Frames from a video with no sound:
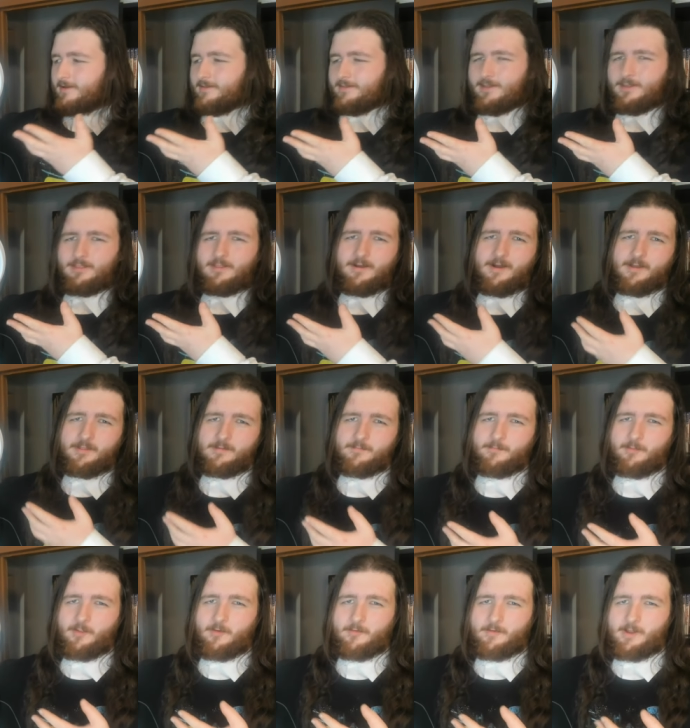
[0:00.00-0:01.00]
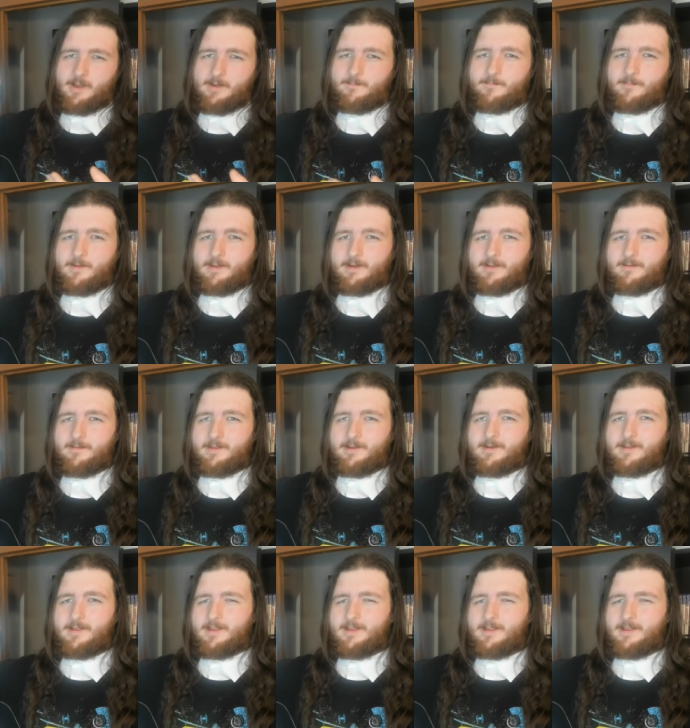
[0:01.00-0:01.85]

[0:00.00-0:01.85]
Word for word: this still hasn't blown up, and I mean,